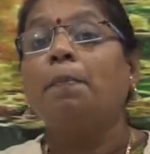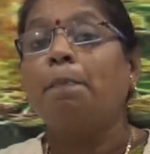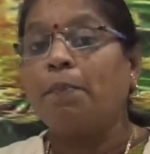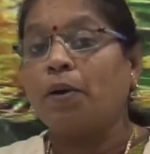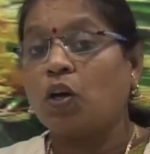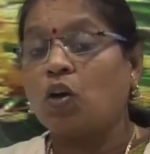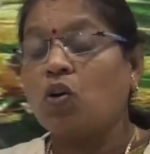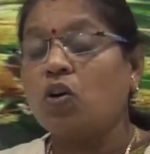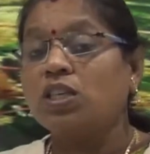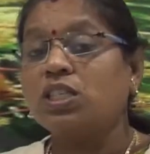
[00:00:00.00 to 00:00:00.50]

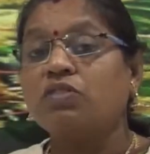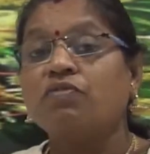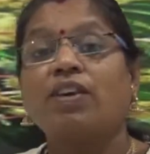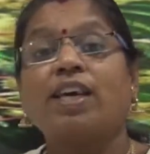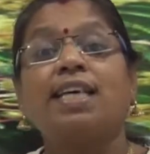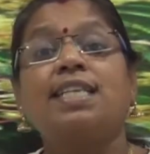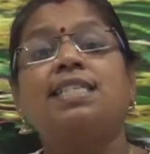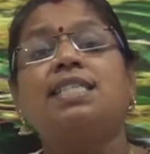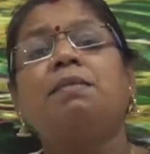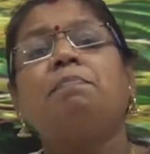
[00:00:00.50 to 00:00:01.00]
because we
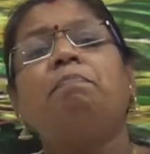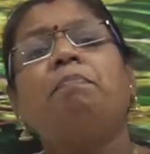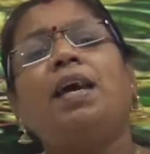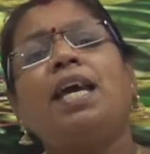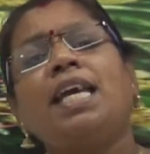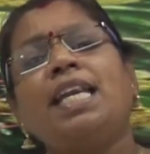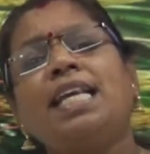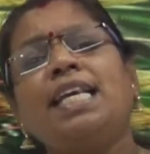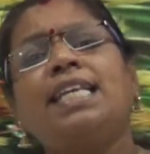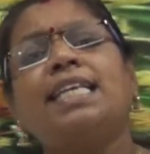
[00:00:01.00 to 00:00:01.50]
can see
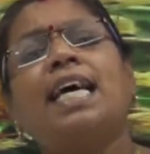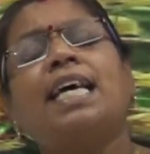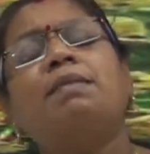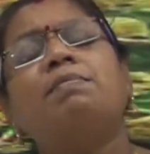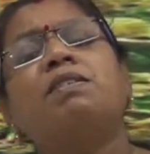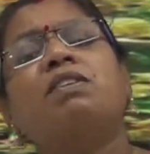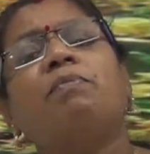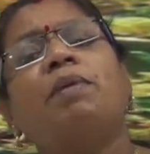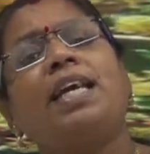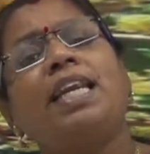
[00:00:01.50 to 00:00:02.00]
many
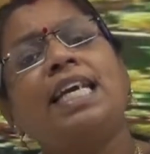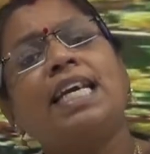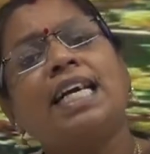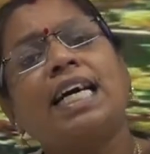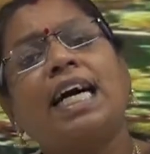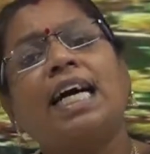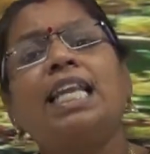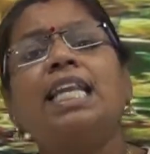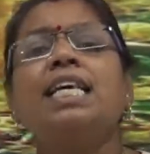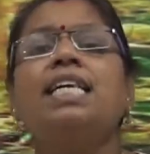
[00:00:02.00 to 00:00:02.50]
types, many
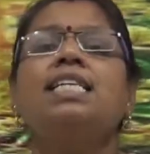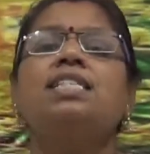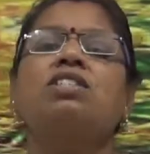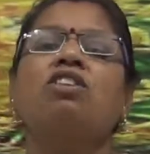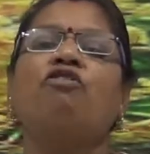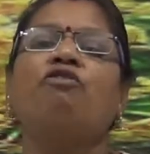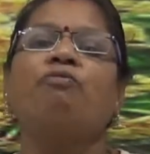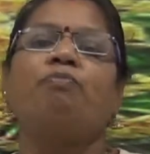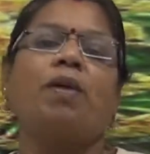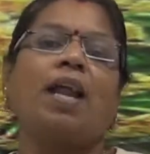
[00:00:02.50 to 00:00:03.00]
colors
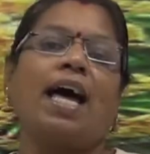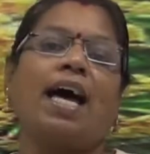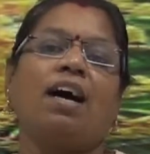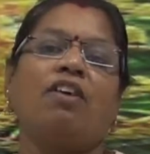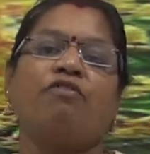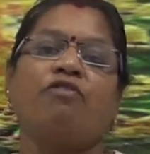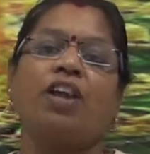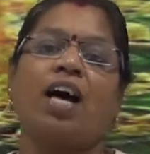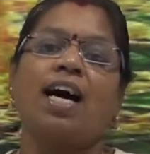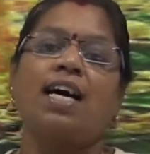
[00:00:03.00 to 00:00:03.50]
of
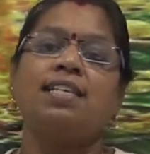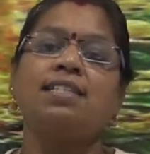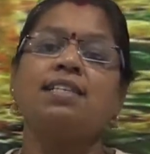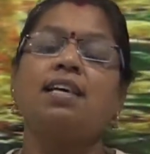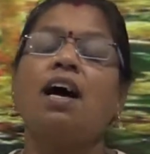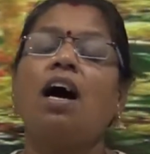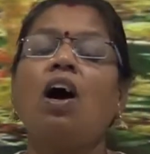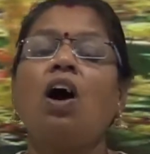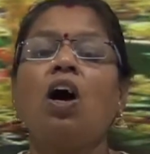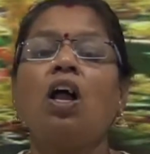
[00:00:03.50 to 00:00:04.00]
flowers
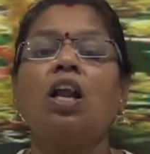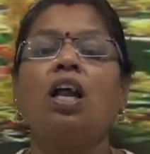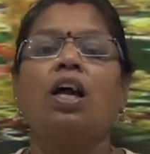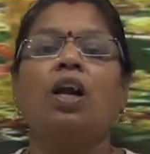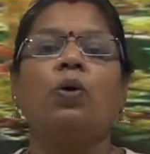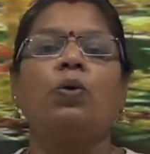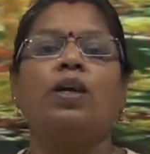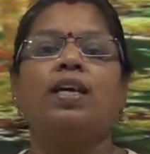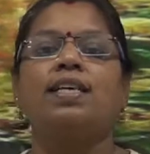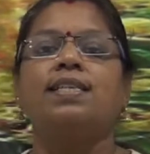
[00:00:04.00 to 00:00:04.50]
all
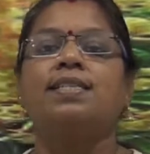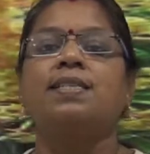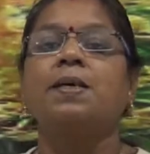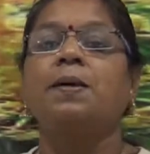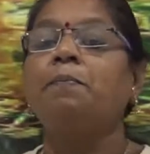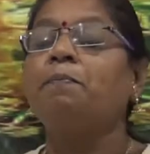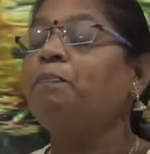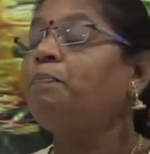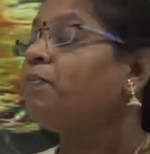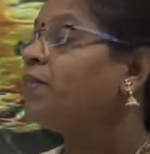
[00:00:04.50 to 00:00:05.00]
around us.